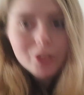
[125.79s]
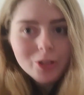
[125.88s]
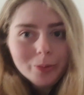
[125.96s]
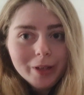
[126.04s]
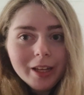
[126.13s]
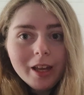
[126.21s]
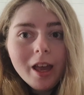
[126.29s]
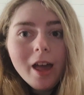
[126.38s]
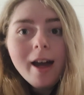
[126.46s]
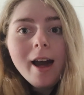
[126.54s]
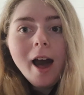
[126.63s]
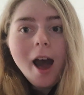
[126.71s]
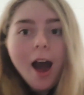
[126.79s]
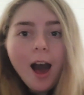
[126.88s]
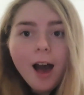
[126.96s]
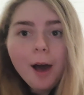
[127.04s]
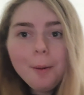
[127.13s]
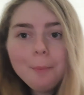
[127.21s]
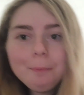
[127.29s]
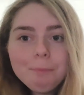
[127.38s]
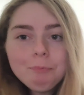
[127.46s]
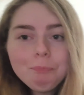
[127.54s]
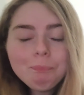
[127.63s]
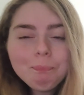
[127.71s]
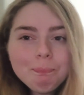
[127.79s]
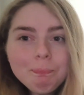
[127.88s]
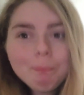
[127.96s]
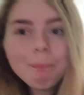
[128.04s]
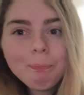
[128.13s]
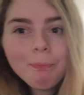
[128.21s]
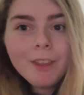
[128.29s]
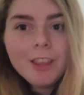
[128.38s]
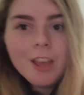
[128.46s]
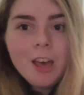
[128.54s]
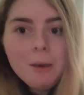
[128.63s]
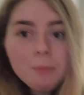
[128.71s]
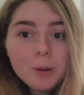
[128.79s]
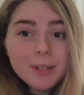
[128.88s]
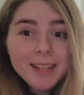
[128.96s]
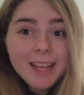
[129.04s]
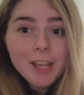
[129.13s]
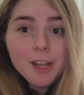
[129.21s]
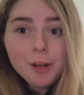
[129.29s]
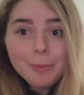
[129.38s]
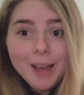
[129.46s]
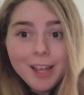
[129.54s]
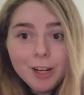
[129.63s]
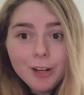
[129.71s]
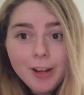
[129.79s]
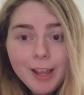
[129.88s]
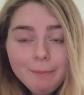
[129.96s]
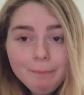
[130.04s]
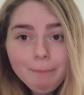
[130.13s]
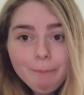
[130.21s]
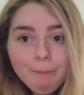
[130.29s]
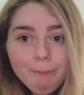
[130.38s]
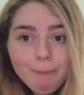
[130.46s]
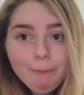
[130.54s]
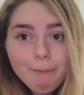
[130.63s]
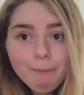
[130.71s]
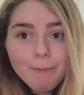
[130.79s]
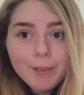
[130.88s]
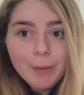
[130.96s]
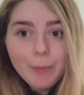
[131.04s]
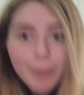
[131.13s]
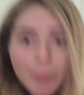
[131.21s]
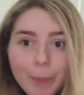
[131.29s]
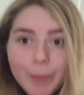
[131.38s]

doing. Um, but we're taking her back in her crate. So,